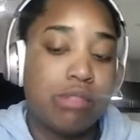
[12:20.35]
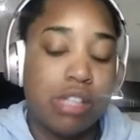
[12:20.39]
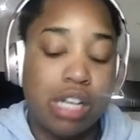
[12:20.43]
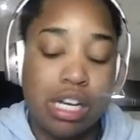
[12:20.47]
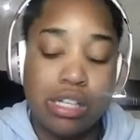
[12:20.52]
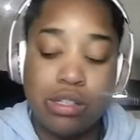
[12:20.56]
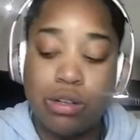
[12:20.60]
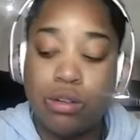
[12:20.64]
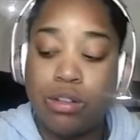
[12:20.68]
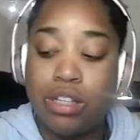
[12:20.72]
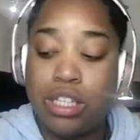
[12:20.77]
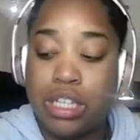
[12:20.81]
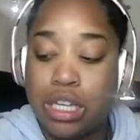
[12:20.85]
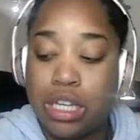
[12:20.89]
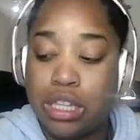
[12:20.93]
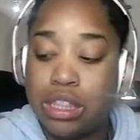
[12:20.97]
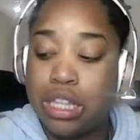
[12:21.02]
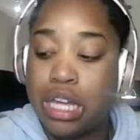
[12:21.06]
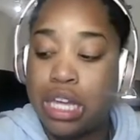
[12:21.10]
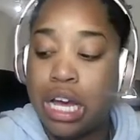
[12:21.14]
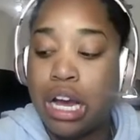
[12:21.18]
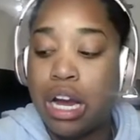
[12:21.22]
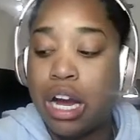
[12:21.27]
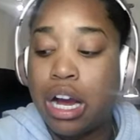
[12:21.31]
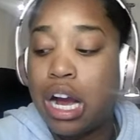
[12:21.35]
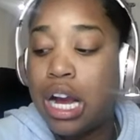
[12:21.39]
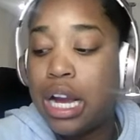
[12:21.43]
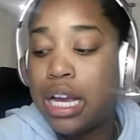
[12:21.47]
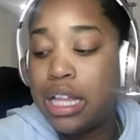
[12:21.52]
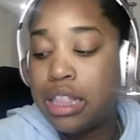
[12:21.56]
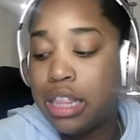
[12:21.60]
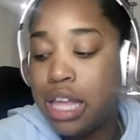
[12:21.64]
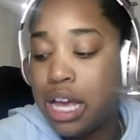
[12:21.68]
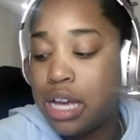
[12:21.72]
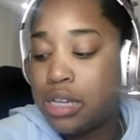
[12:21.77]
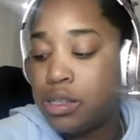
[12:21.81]
So I totally get that. All
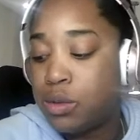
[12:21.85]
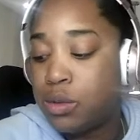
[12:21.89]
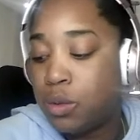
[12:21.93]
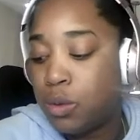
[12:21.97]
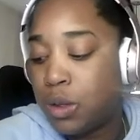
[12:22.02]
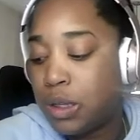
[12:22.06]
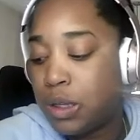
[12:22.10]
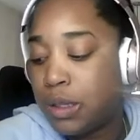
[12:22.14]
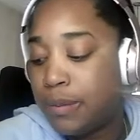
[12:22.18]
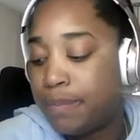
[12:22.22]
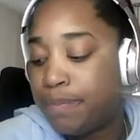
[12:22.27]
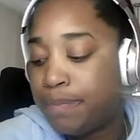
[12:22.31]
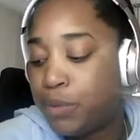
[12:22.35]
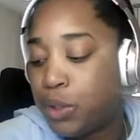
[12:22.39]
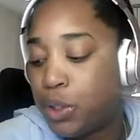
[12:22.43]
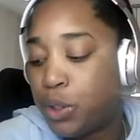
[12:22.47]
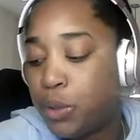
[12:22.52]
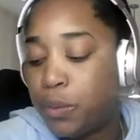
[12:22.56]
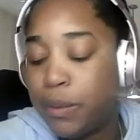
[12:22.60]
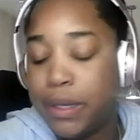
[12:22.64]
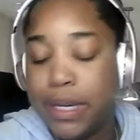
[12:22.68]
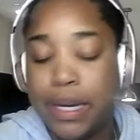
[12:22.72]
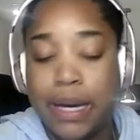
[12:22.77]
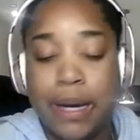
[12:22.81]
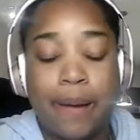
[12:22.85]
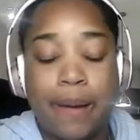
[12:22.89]
right, last one. Who we got?